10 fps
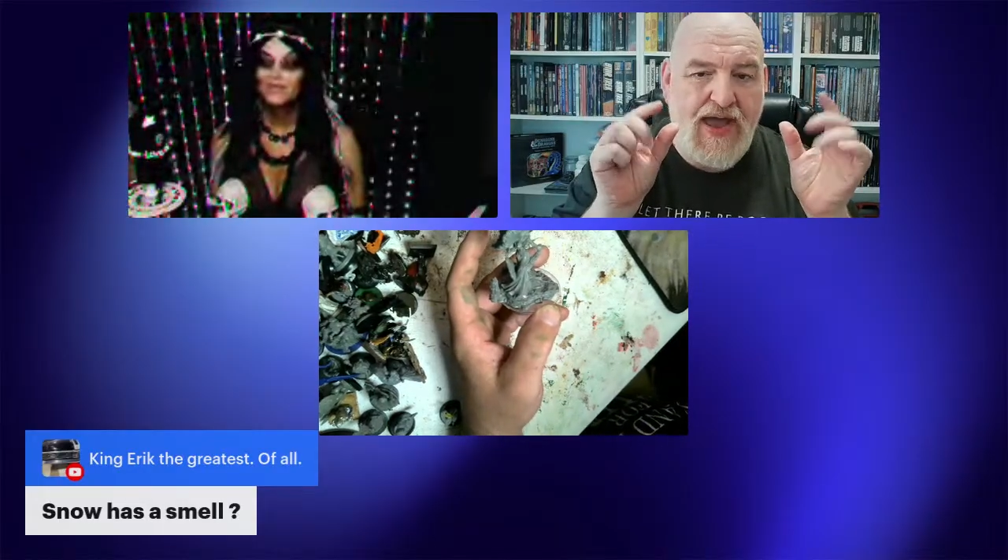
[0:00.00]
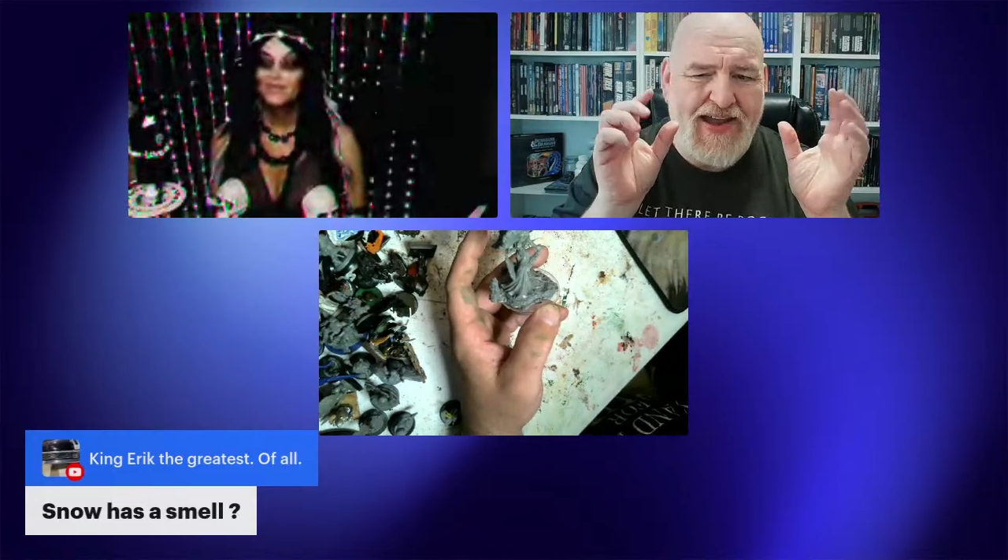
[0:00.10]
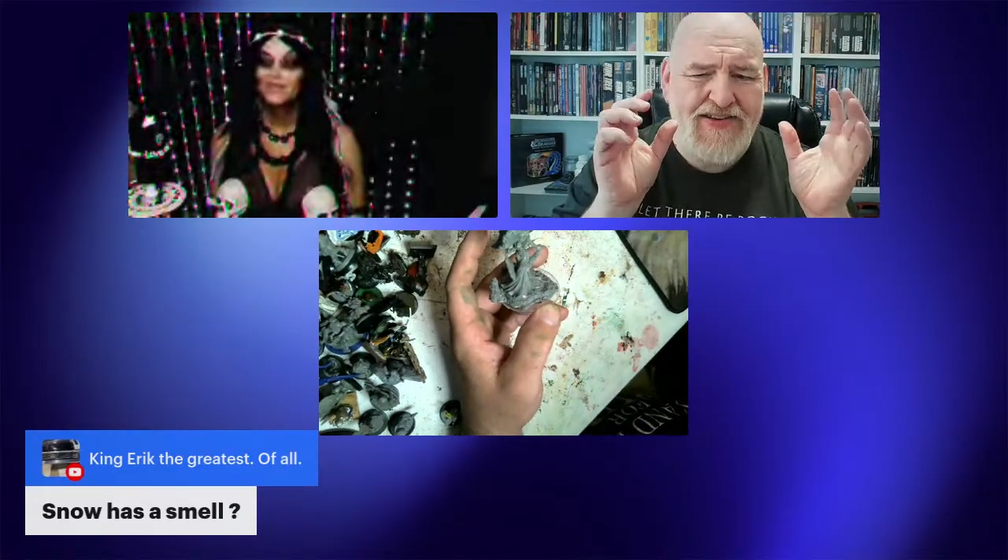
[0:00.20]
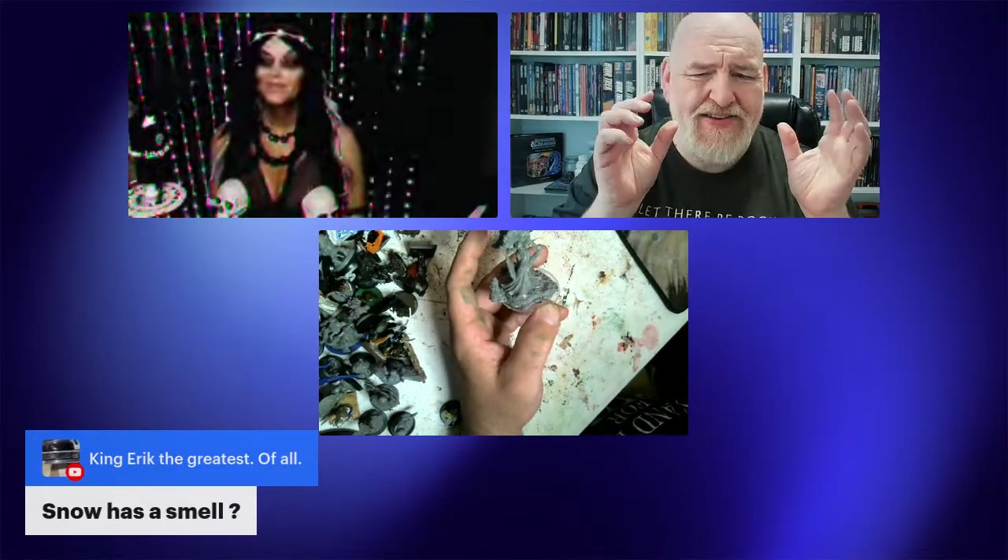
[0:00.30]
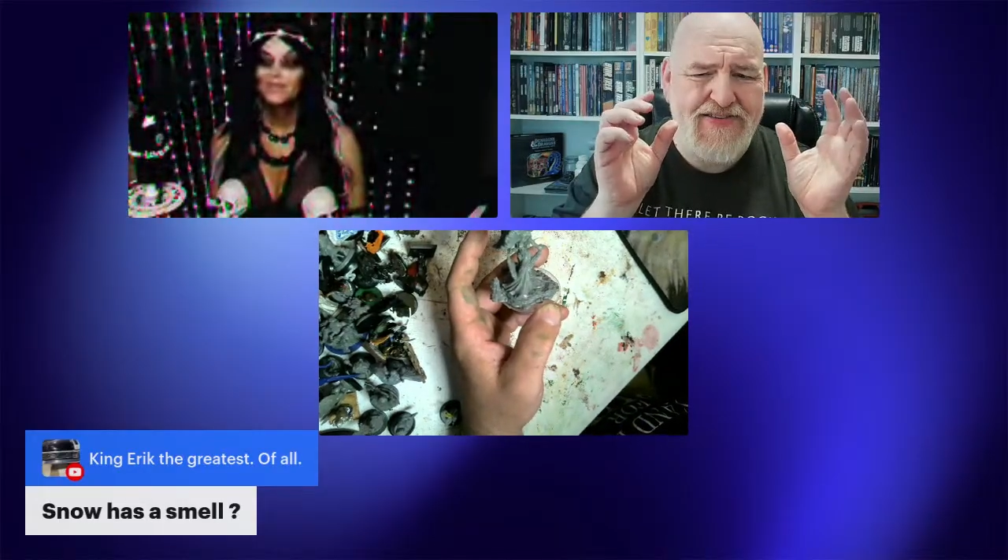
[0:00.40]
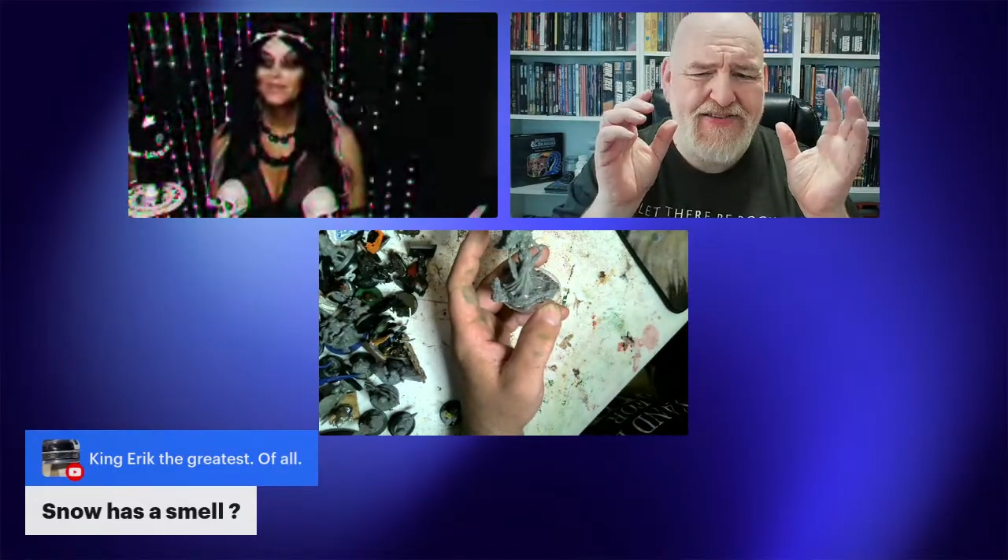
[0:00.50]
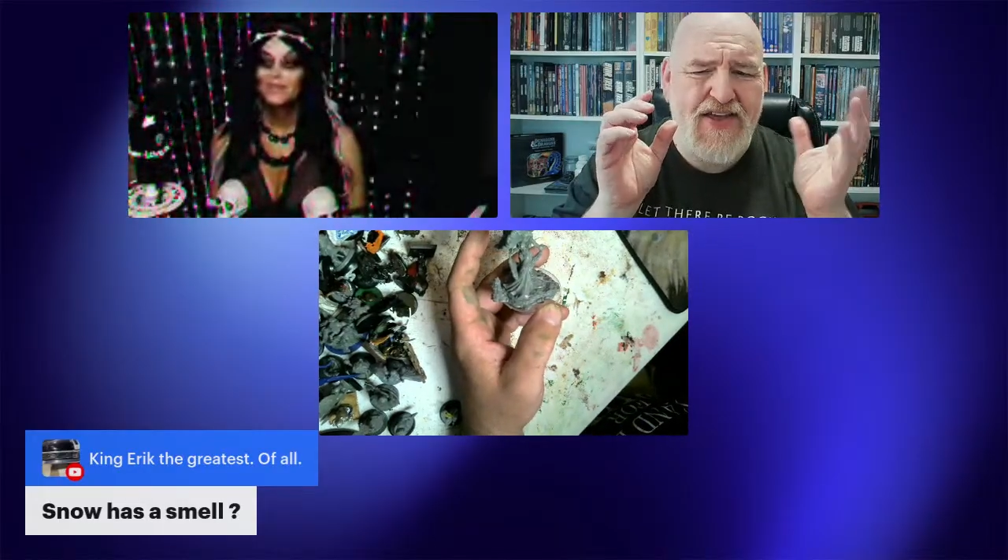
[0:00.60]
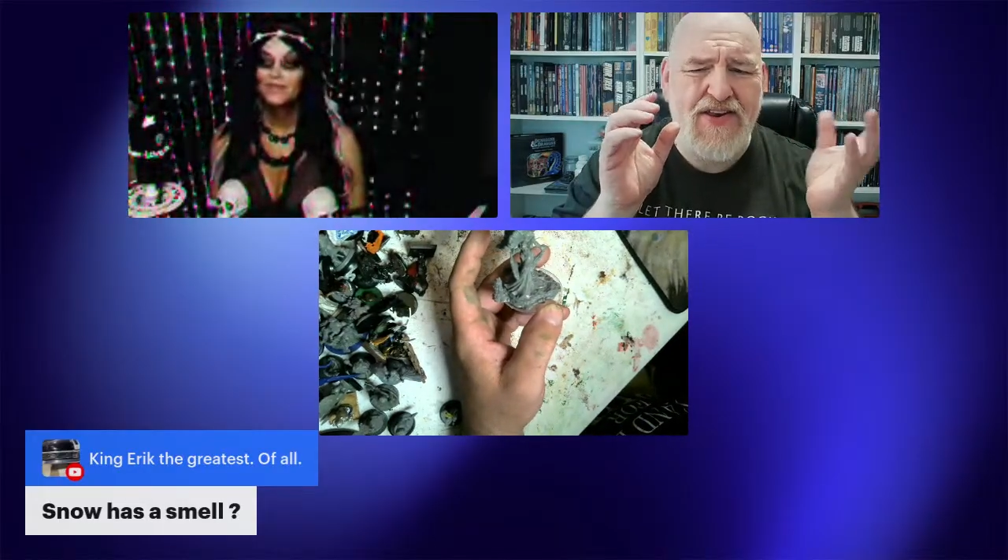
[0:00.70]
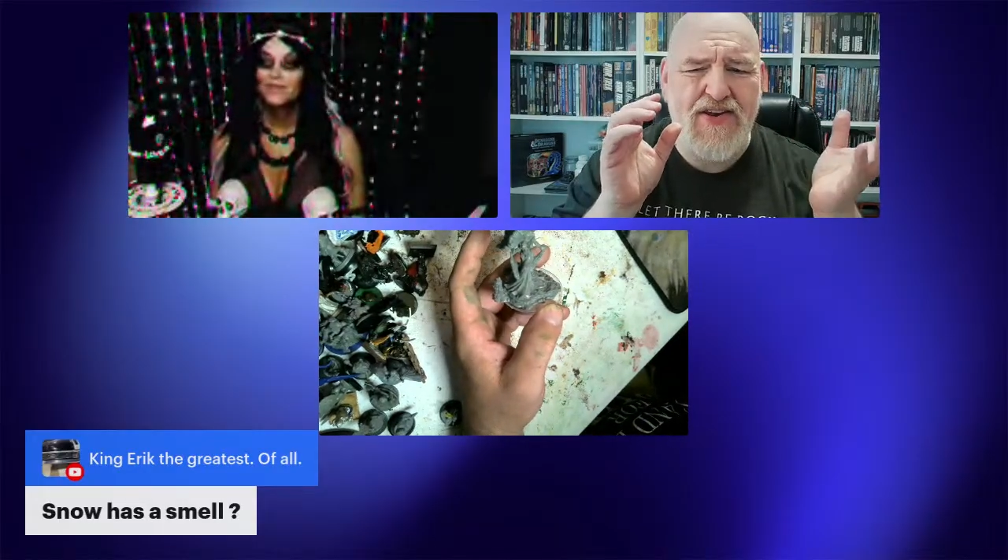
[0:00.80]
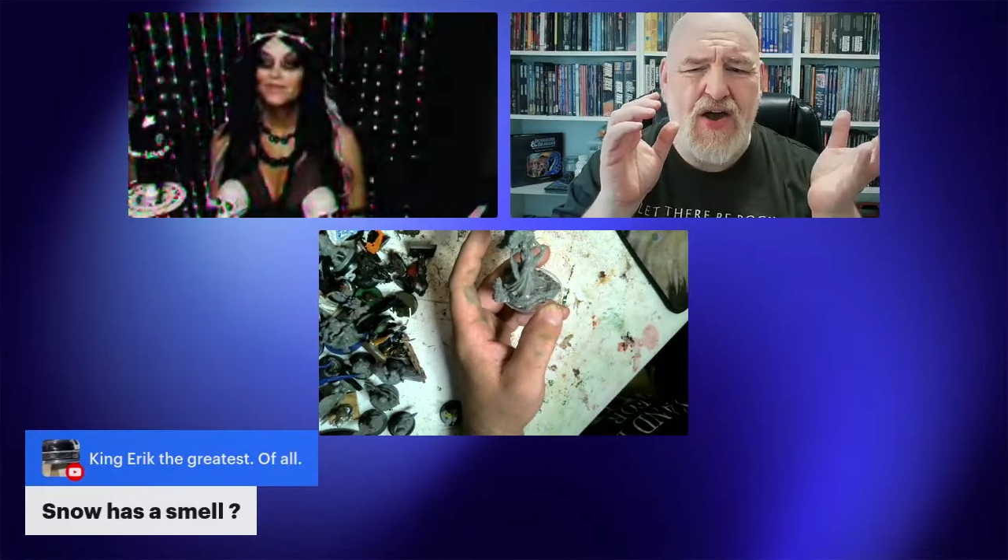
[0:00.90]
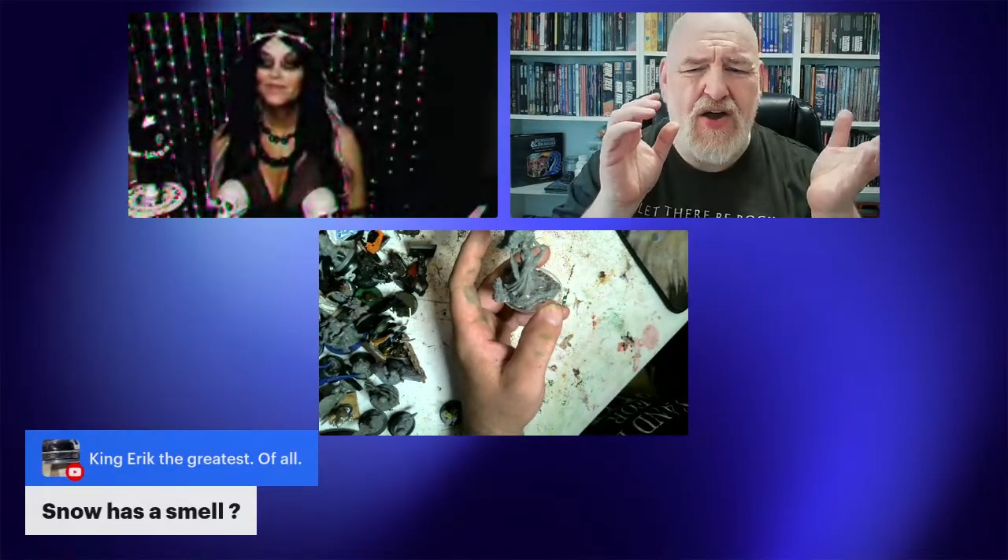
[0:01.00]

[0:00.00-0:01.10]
act as not an